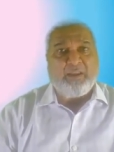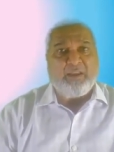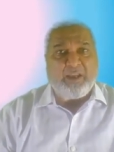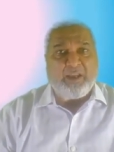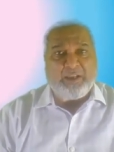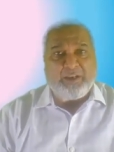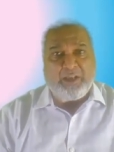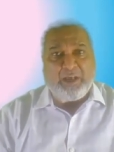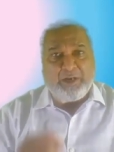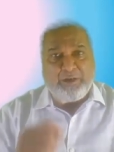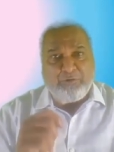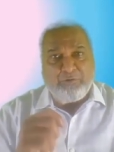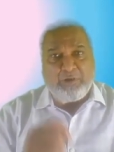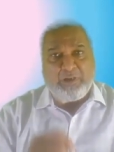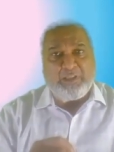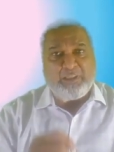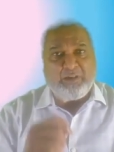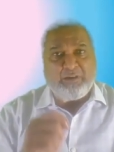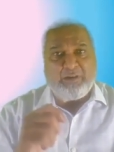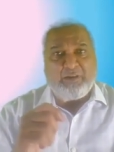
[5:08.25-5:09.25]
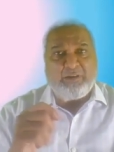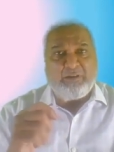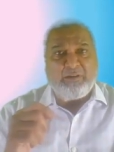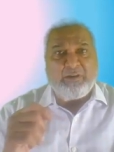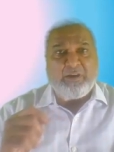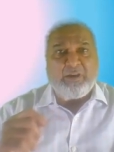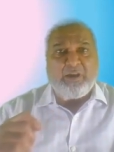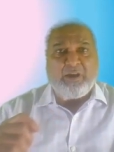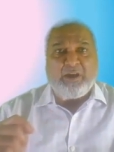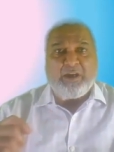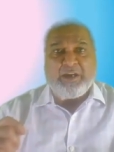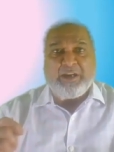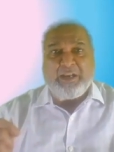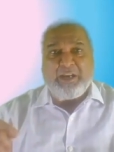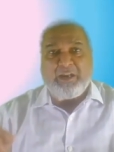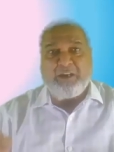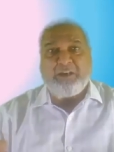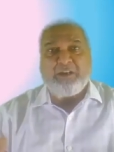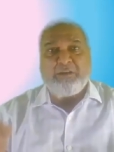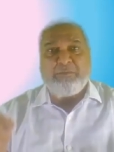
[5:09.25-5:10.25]
And annually the
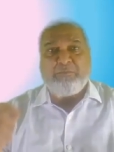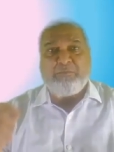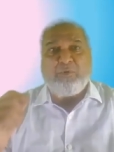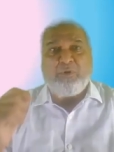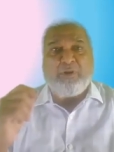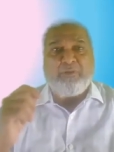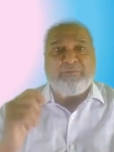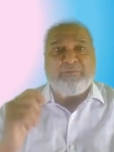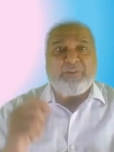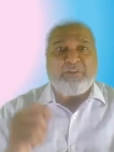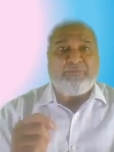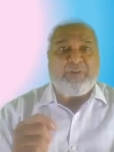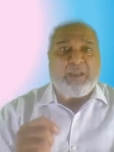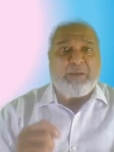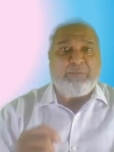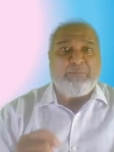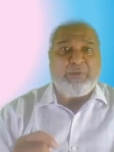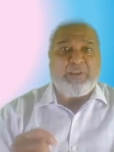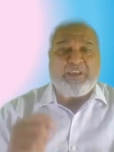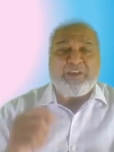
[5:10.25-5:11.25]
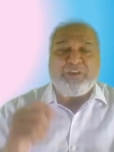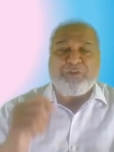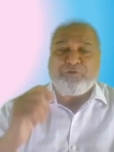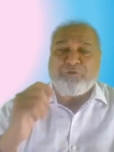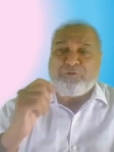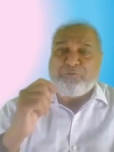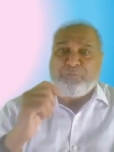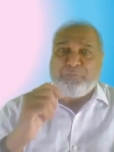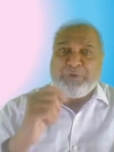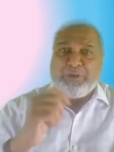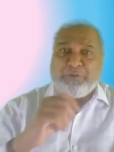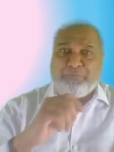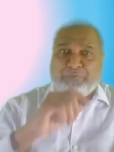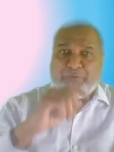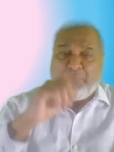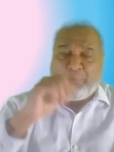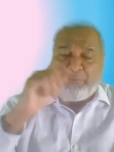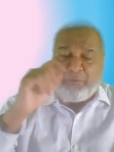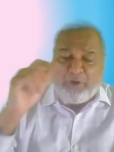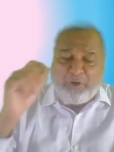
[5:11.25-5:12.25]
income of the family should be
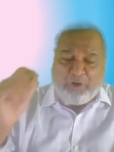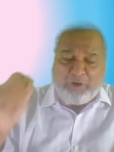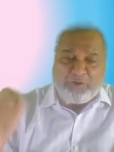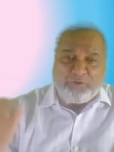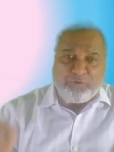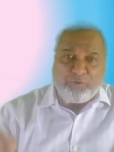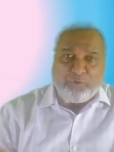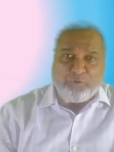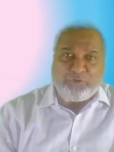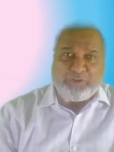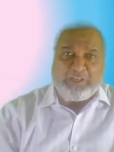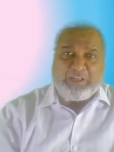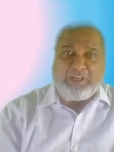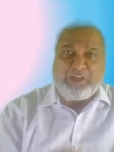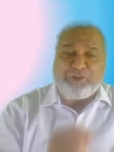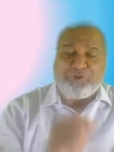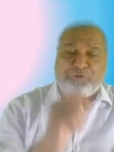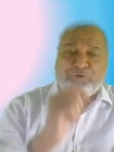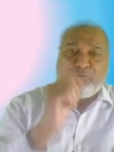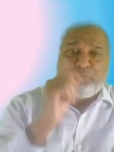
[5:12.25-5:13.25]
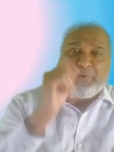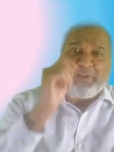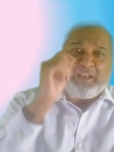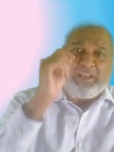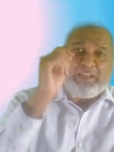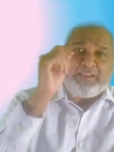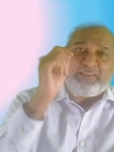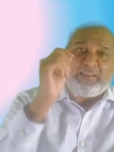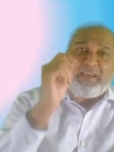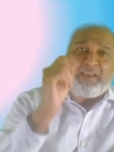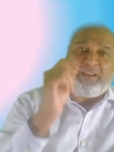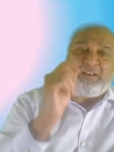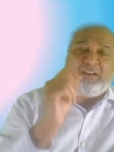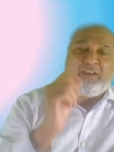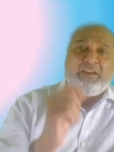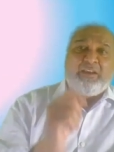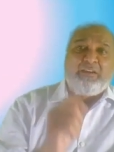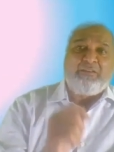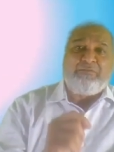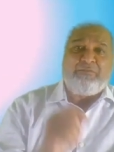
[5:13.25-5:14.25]
from all sources, it should be less
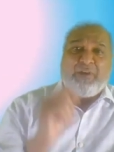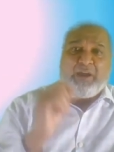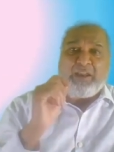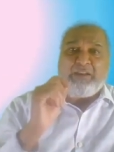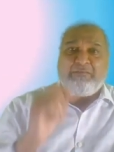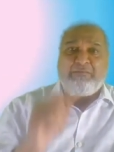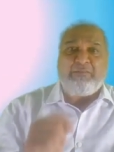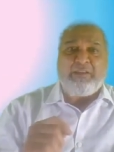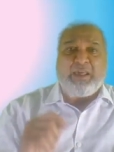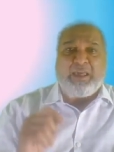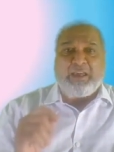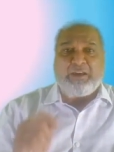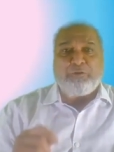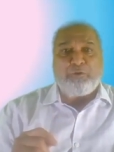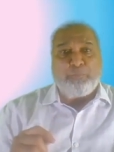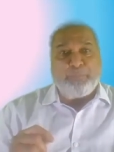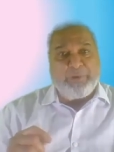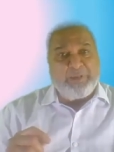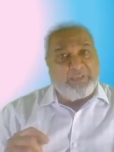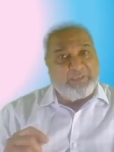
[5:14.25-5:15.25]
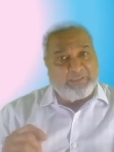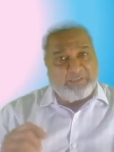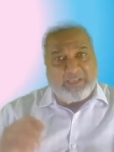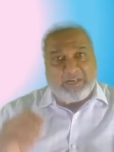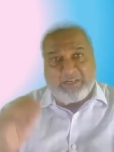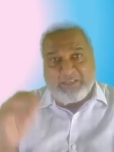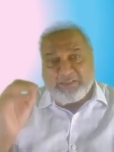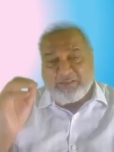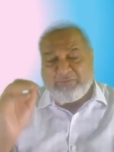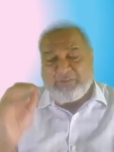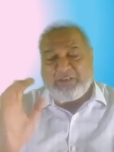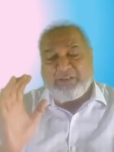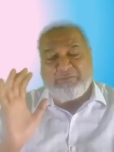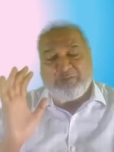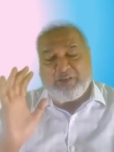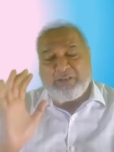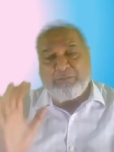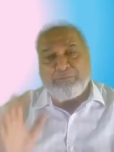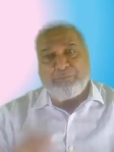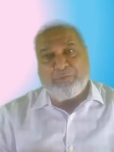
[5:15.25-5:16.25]
than 5 lakh rupees. That is a very,
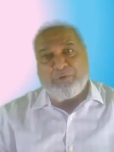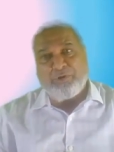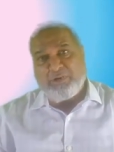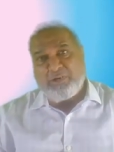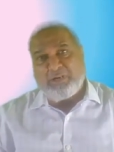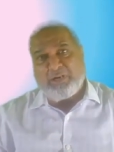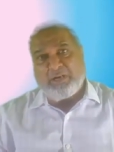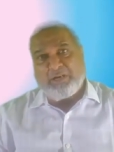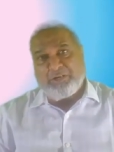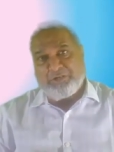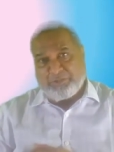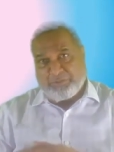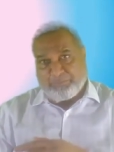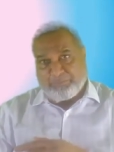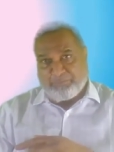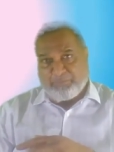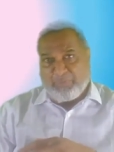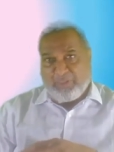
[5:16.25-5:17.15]
very important condition.